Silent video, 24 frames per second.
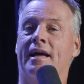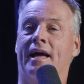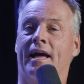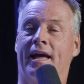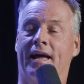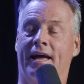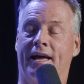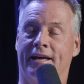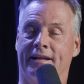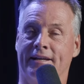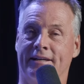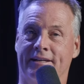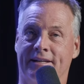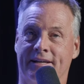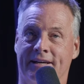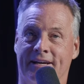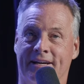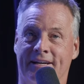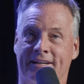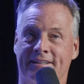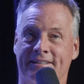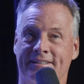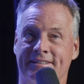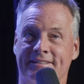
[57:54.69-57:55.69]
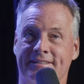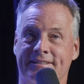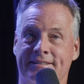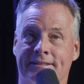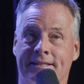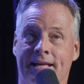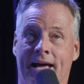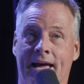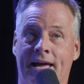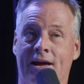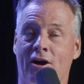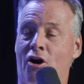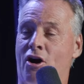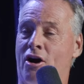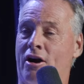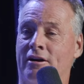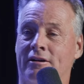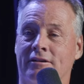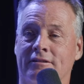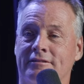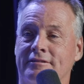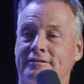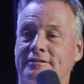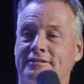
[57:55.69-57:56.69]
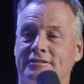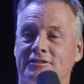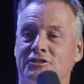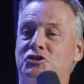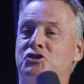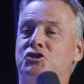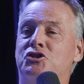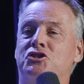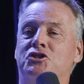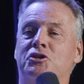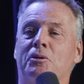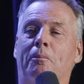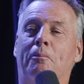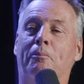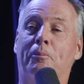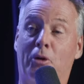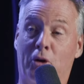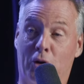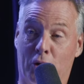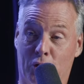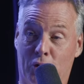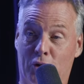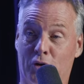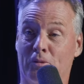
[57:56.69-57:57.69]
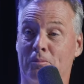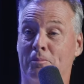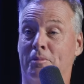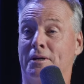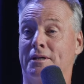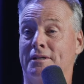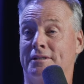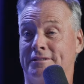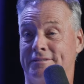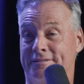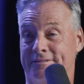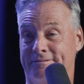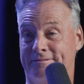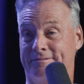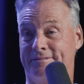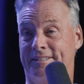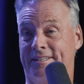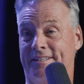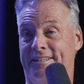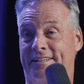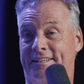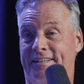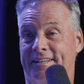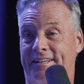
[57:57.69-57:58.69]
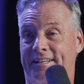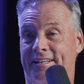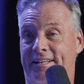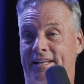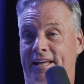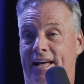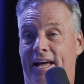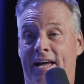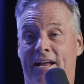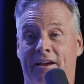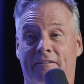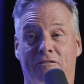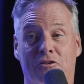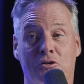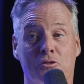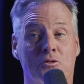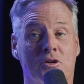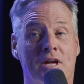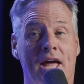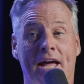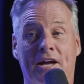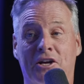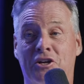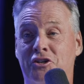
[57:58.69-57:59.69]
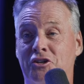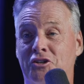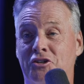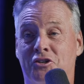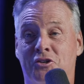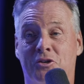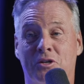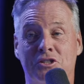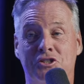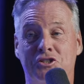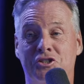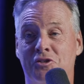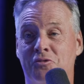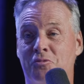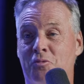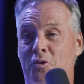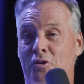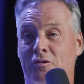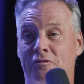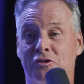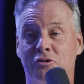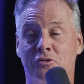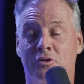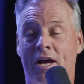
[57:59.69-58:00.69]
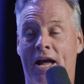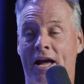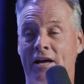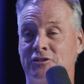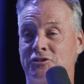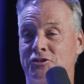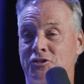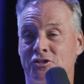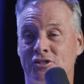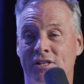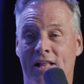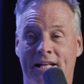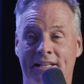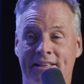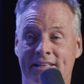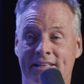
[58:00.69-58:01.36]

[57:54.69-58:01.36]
And uh, they are superb. Yeah, yeah, that's and awesome. If you get good Christian worldview counselors like